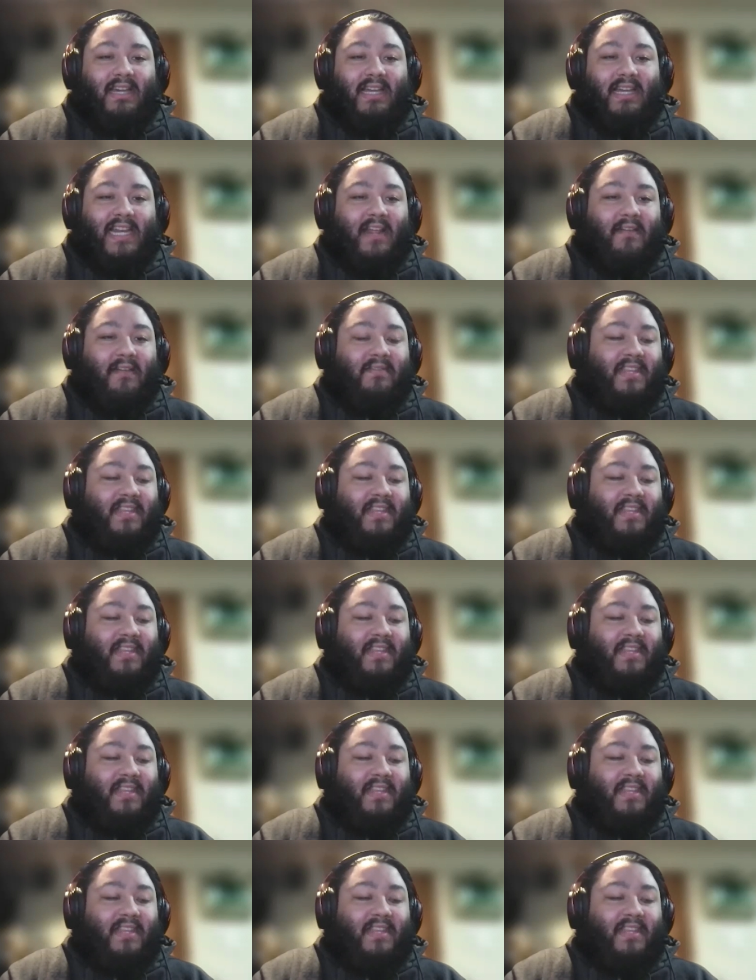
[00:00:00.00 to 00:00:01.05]
a lot of the
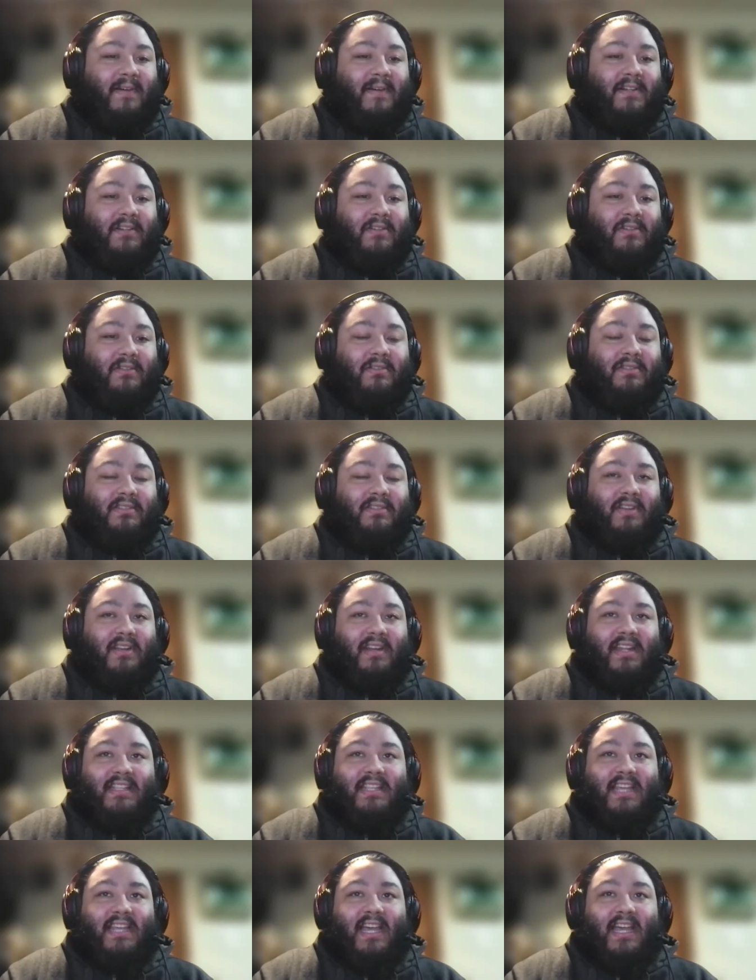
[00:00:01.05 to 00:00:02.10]
inbound funnel. So
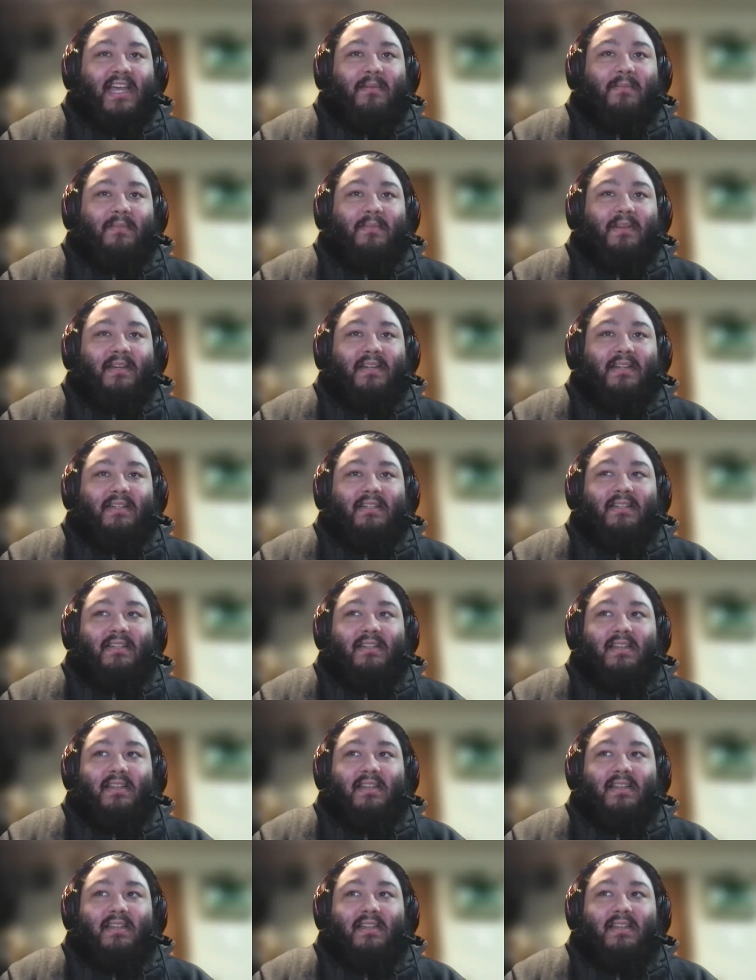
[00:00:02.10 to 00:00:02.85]
anytime uh,